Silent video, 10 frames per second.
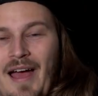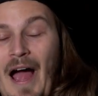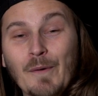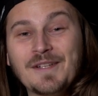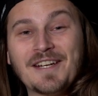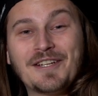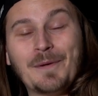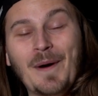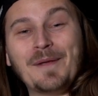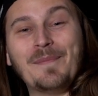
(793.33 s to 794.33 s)
I was actually
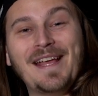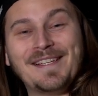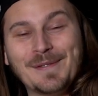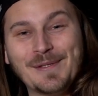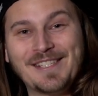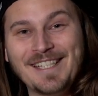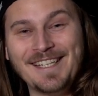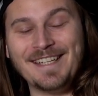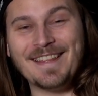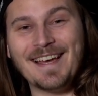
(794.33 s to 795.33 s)
quite amazed to
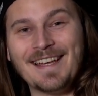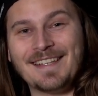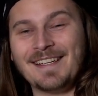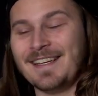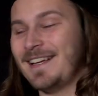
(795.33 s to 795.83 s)
see that